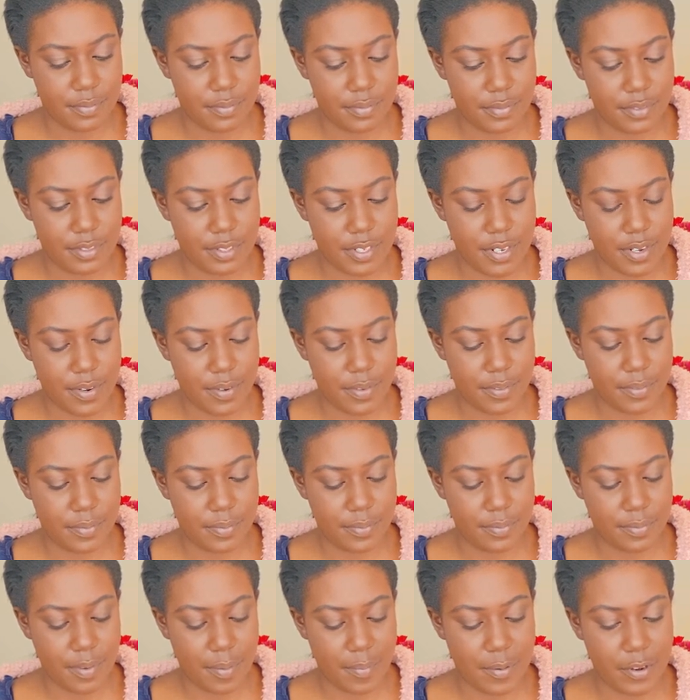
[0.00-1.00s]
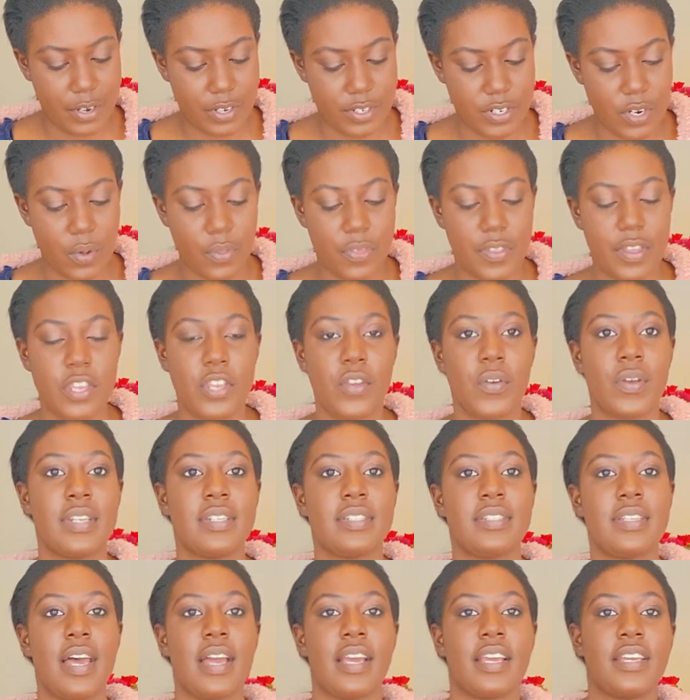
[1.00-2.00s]
So I'm hearing, don't think you can
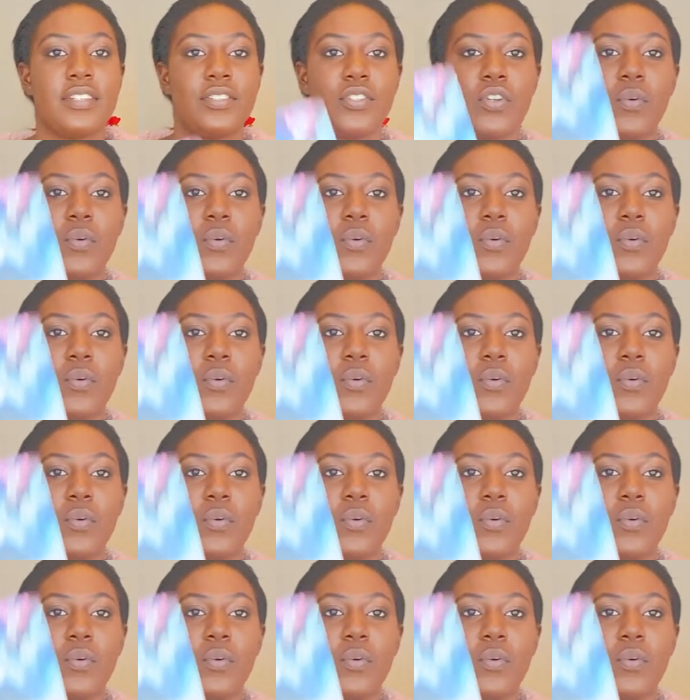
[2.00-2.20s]
slack because